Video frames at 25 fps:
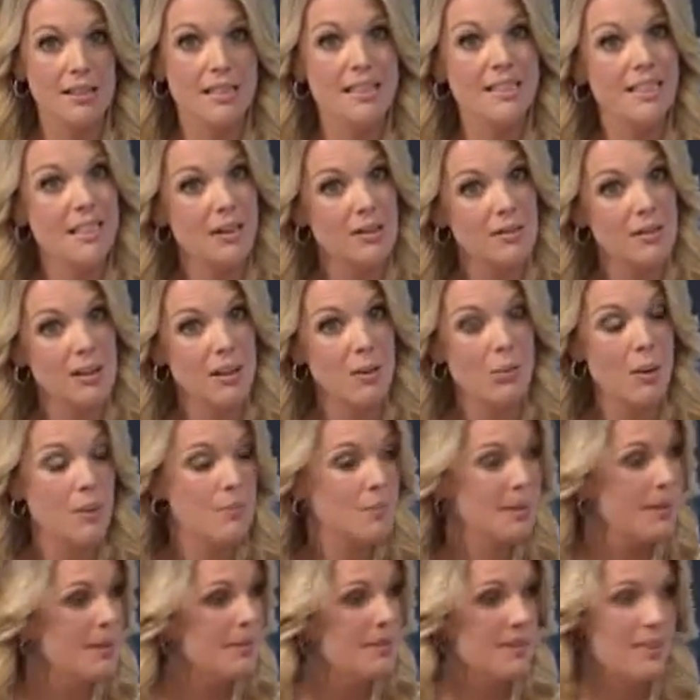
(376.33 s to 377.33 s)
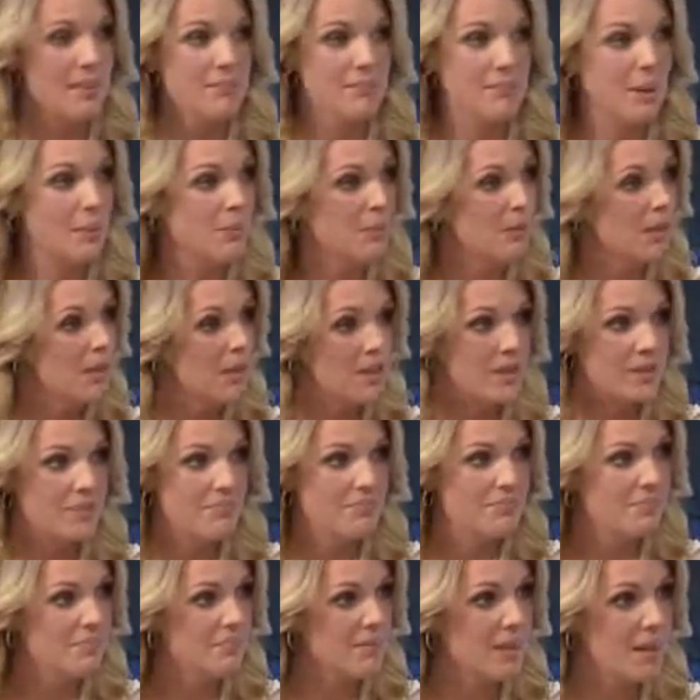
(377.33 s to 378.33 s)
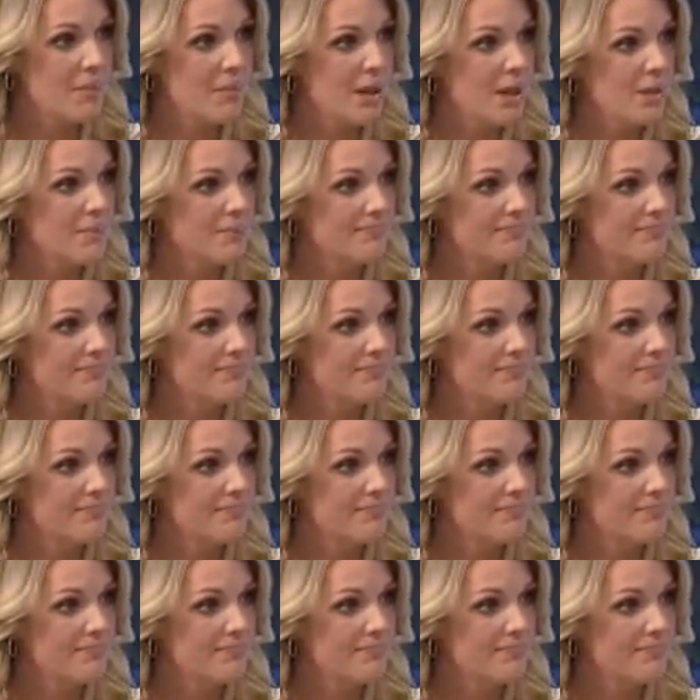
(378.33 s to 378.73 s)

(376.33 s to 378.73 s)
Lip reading: Details on our website. You say people can just come along?